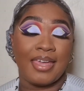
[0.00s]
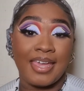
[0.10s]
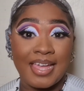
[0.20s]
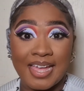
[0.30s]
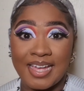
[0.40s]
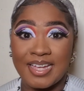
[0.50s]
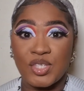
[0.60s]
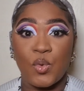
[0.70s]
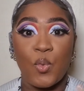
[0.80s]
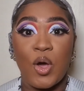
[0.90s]
Hey
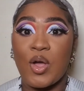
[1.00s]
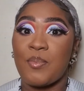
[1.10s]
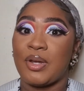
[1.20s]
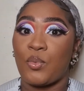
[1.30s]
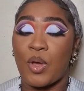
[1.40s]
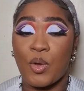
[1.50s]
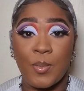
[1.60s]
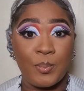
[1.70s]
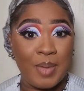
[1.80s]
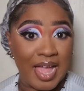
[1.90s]
guys, welcome and
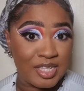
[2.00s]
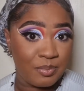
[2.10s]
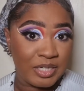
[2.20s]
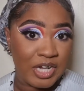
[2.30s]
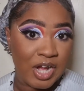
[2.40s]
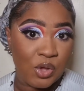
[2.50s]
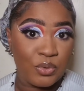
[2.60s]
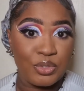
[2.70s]
welcome back to my channel.